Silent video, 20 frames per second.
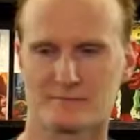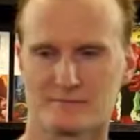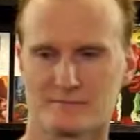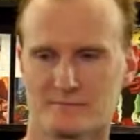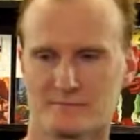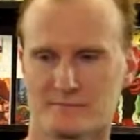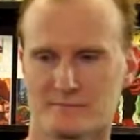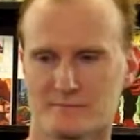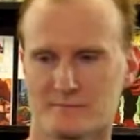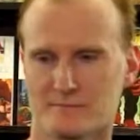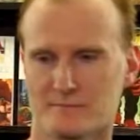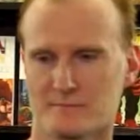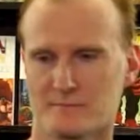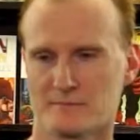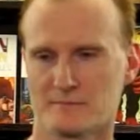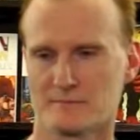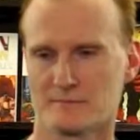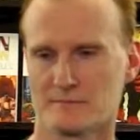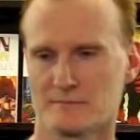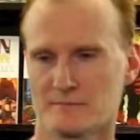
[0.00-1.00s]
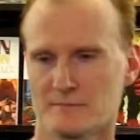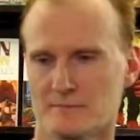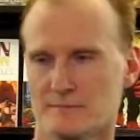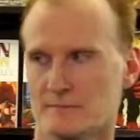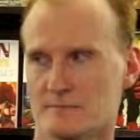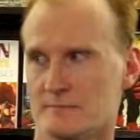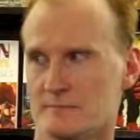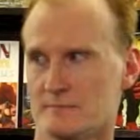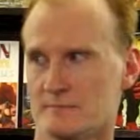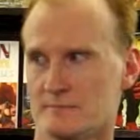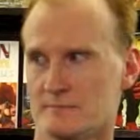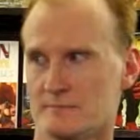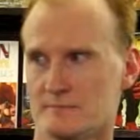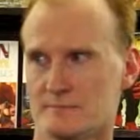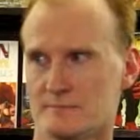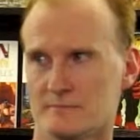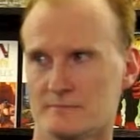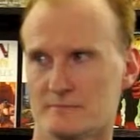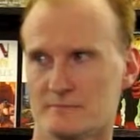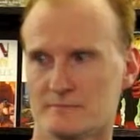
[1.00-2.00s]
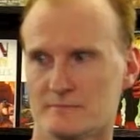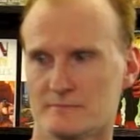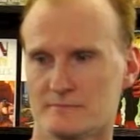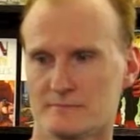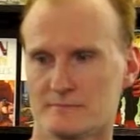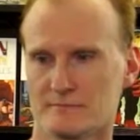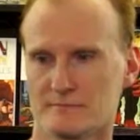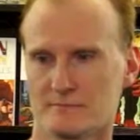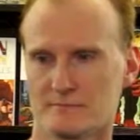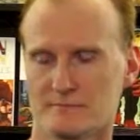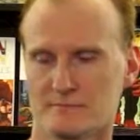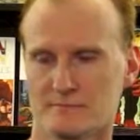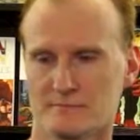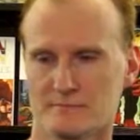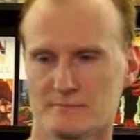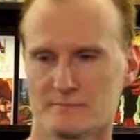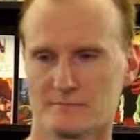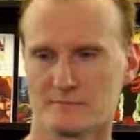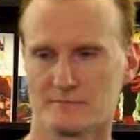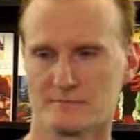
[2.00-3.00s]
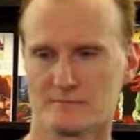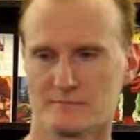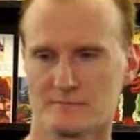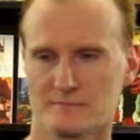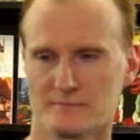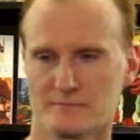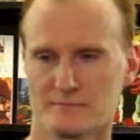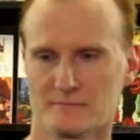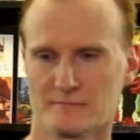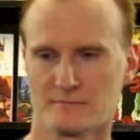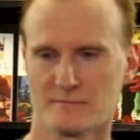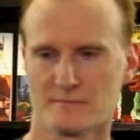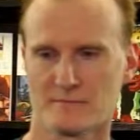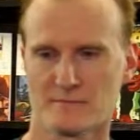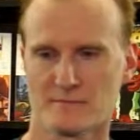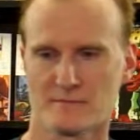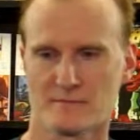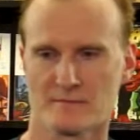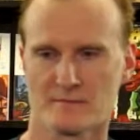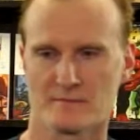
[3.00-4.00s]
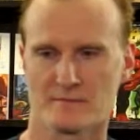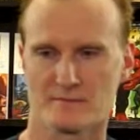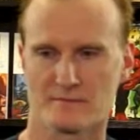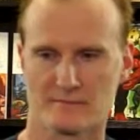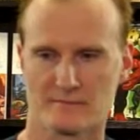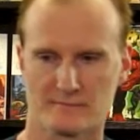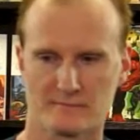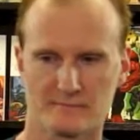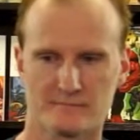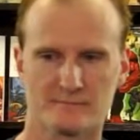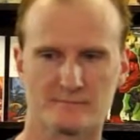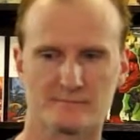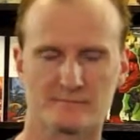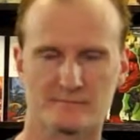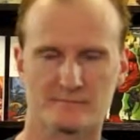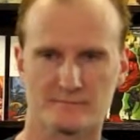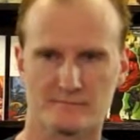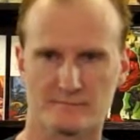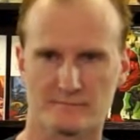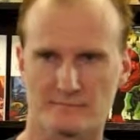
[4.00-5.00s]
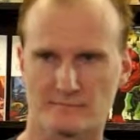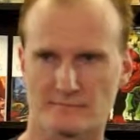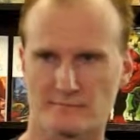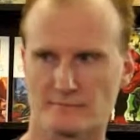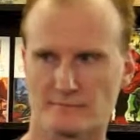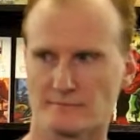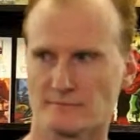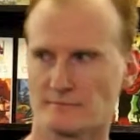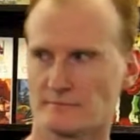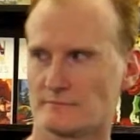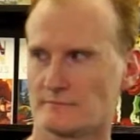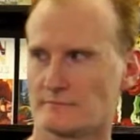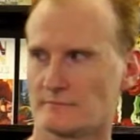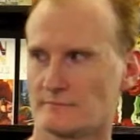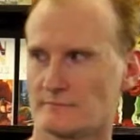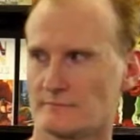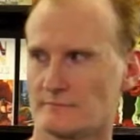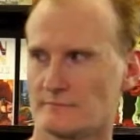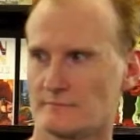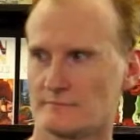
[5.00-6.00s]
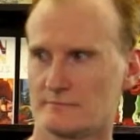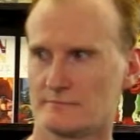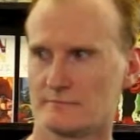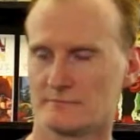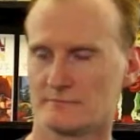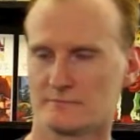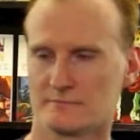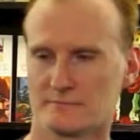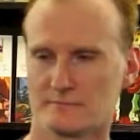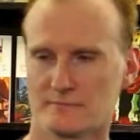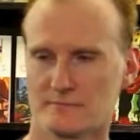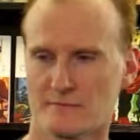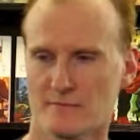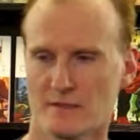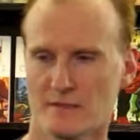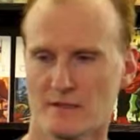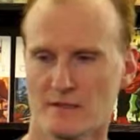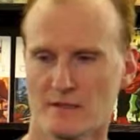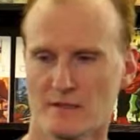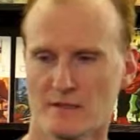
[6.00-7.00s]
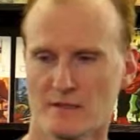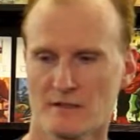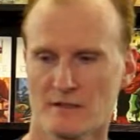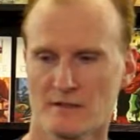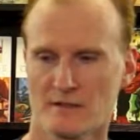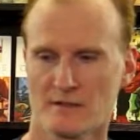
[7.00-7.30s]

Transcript: The person shown says nothing.